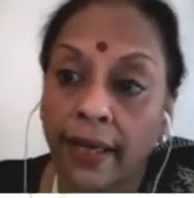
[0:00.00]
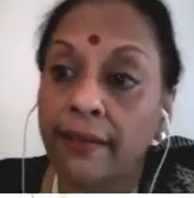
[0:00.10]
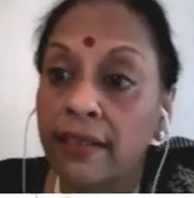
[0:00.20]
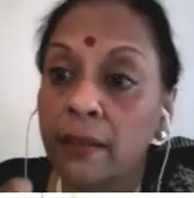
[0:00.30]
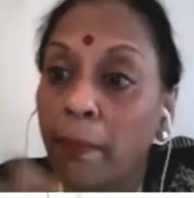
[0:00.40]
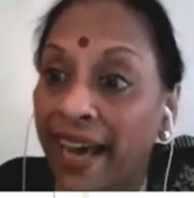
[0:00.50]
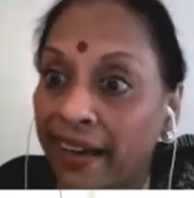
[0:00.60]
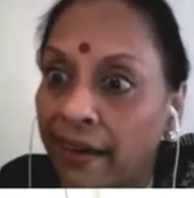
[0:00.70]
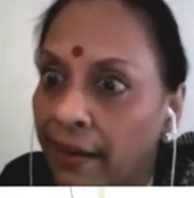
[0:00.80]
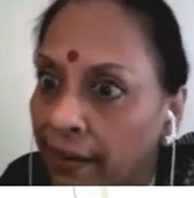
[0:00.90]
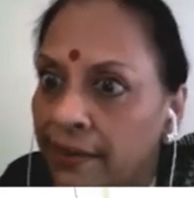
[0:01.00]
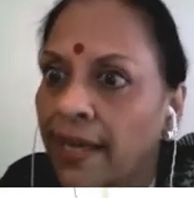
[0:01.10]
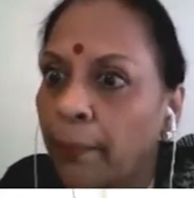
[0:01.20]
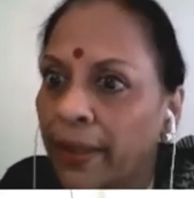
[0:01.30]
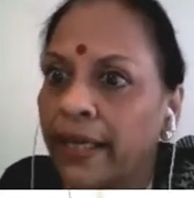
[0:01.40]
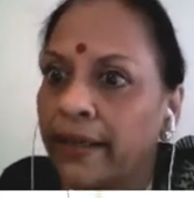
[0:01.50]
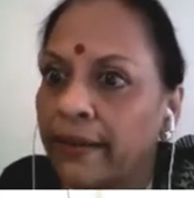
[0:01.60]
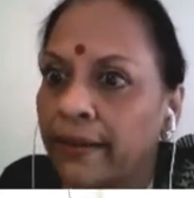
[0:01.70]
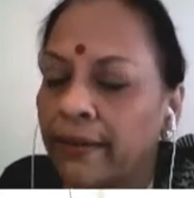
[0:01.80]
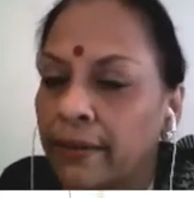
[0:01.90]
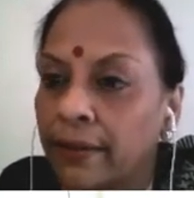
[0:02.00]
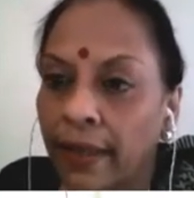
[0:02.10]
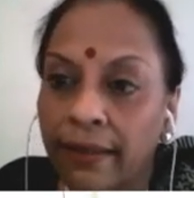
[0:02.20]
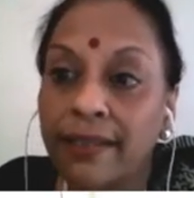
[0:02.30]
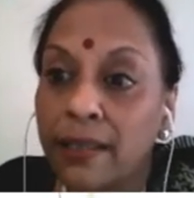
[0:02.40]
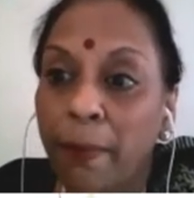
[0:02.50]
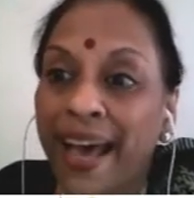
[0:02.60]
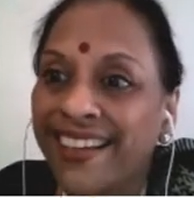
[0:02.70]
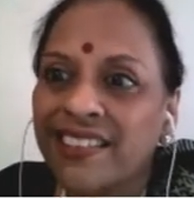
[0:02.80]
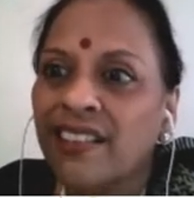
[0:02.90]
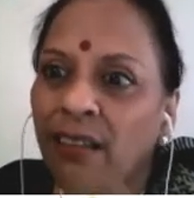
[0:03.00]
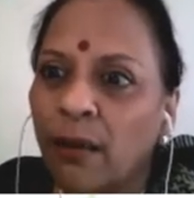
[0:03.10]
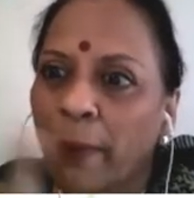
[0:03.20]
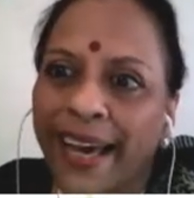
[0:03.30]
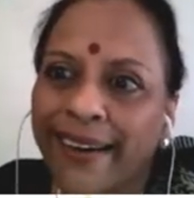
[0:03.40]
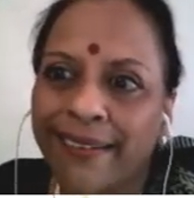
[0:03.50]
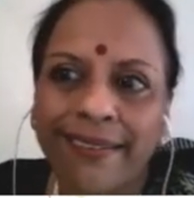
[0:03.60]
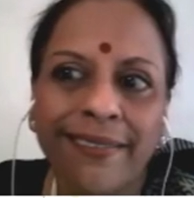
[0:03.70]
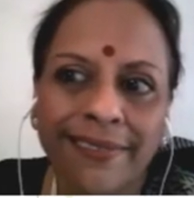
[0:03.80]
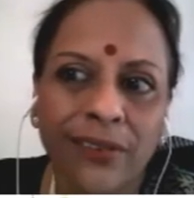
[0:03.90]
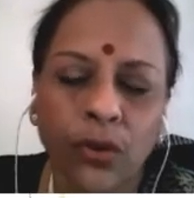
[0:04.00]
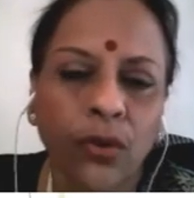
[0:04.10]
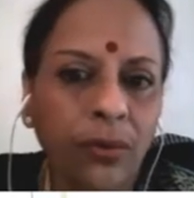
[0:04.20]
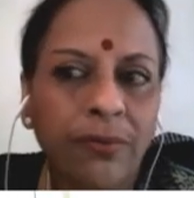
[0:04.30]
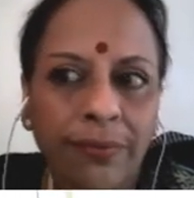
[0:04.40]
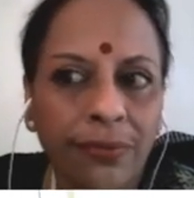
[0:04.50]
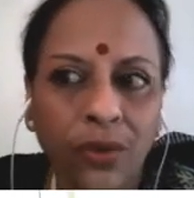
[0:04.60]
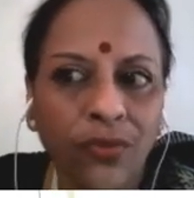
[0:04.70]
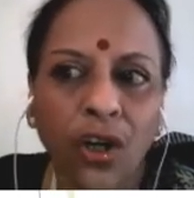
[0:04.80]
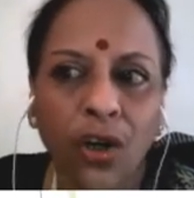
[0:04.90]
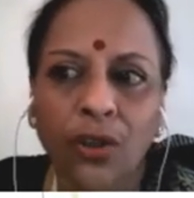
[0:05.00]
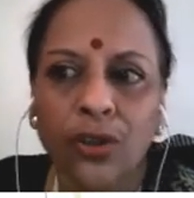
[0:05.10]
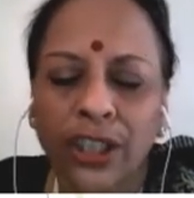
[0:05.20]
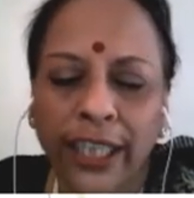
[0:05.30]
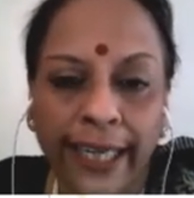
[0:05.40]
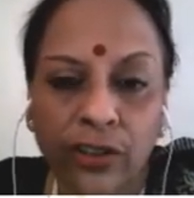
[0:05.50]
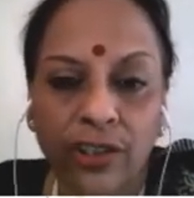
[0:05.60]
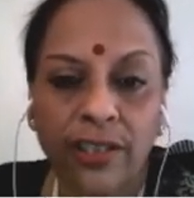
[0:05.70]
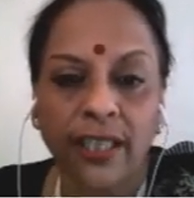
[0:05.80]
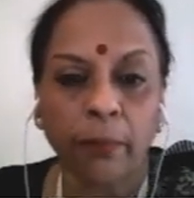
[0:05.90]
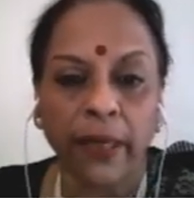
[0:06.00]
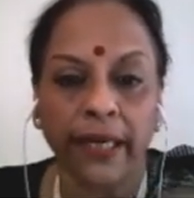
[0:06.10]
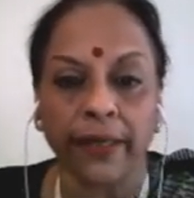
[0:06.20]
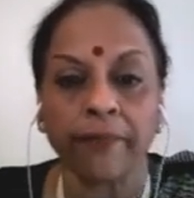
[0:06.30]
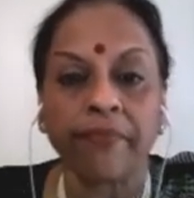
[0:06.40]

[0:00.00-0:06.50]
and this manhunt is happening here and this man is her man so you've got all those connections that are made